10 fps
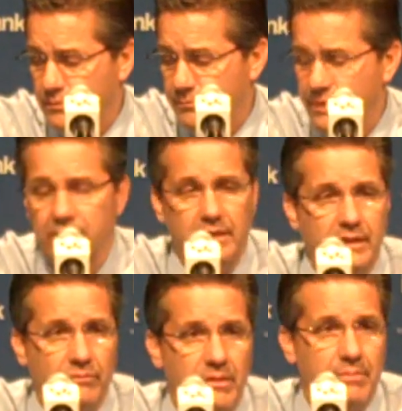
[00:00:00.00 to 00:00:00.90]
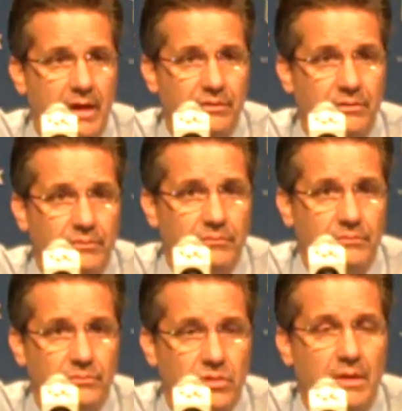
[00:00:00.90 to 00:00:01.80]
be the leading rebounder.
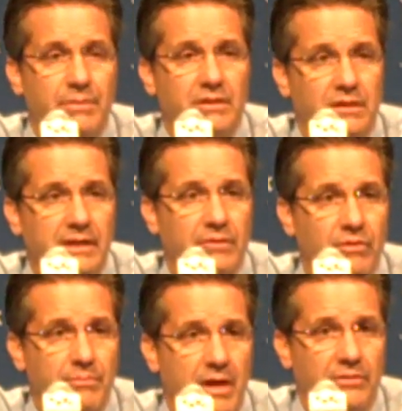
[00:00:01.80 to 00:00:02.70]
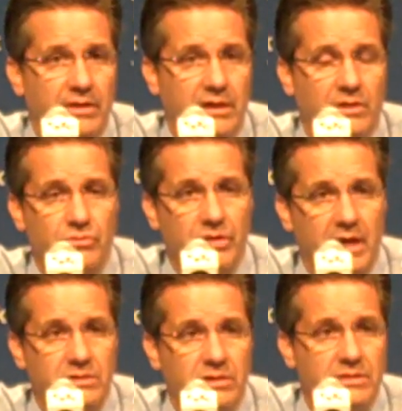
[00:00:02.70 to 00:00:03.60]
Try to be the leading rebounder in the country,
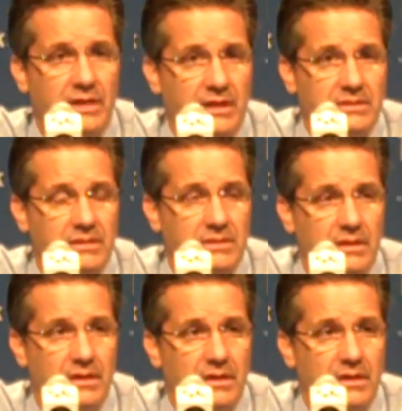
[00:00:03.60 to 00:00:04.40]
not just the SEC.